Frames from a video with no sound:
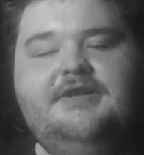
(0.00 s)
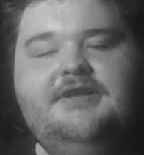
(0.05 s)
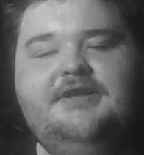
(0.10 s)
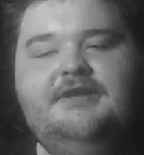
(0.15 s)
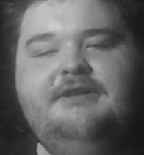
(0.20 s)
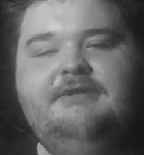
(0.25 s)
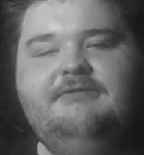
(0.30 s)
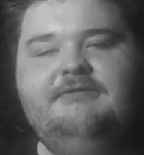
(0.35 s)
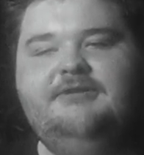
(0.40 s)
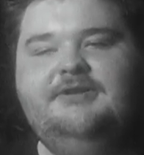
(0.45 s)

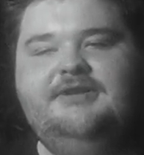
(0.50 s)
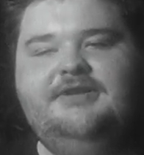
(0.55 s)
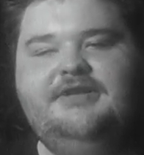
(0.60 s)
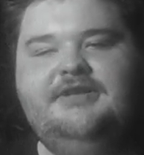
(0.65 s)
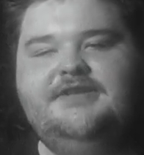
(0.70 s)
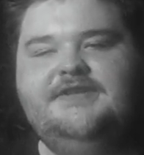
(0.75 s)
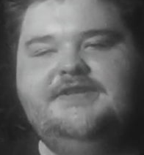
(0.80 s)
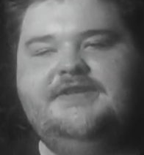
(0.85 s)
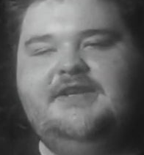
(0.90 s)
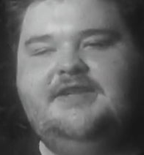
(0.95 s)
It, it
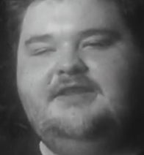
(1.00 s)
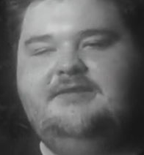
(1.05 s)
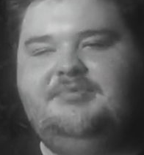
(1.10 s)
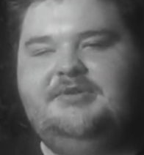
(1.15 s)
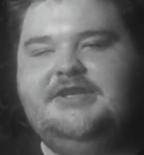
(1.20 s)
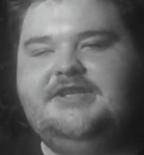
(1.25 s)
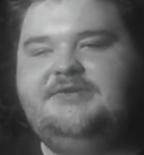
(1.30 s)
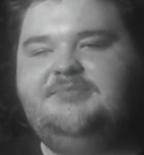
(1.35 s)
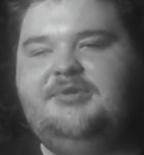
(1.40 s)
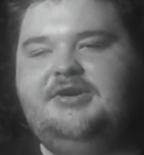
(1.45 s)
really is like the
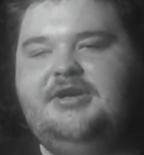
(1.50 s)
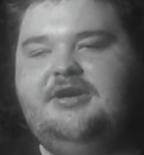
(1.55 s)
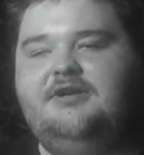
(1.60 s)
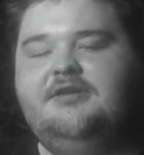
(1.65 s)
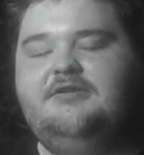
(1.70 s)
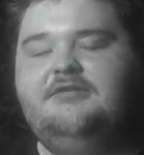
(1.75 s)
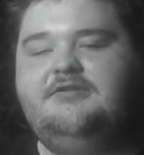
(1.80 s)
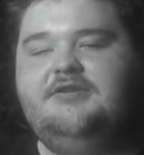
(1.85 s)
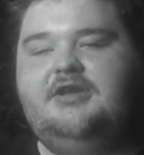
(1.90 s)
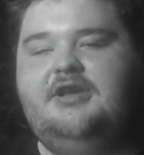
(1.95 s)
best
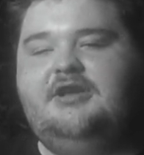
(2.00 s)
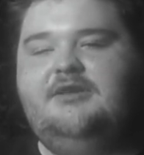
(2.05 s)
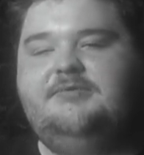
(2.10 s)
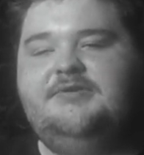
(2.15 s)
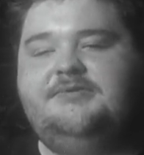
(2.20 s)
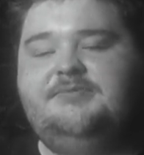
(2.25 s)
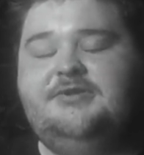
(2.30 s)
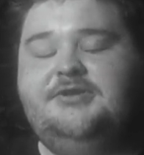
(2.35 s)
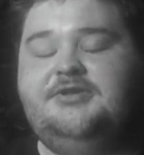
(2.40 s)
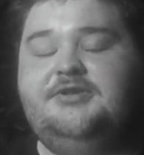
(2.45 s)
Bionicle
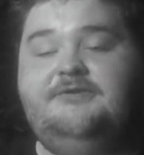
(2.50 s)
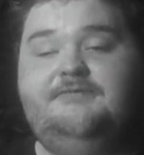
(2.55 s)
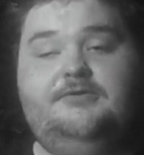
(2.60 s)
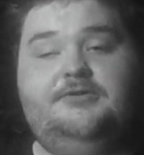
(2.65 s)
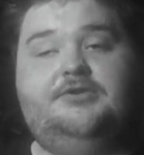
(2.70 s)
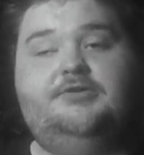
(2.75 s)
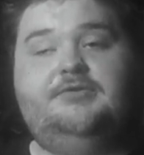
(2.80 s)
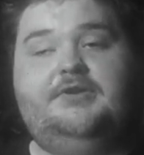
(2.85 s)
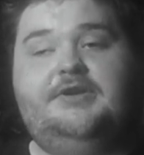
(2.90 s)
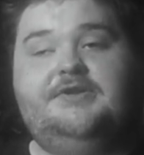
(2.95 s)
game, especially
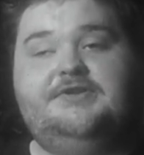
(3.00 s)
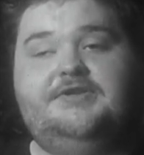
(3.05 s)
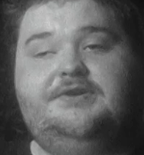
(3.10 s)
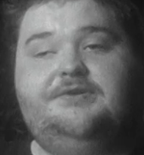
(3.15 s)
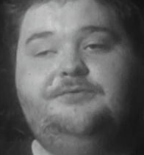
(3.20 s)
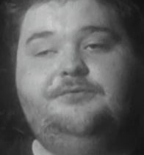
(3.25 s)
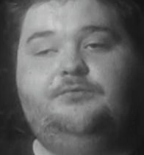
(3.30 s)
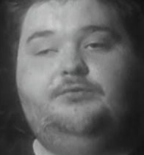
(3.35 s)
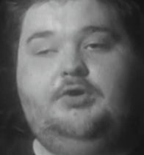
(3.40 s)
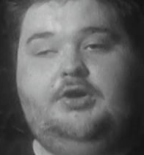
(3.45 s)
for
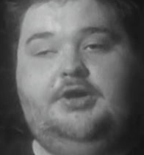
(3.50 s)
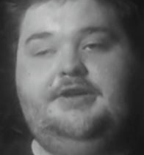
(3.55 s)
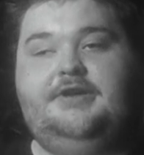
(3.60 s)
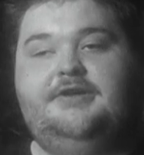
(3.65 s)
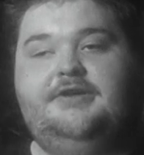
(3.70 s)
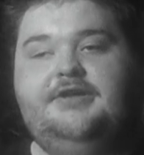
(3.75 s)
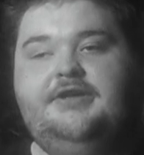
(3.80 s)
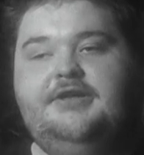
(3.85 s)
2001,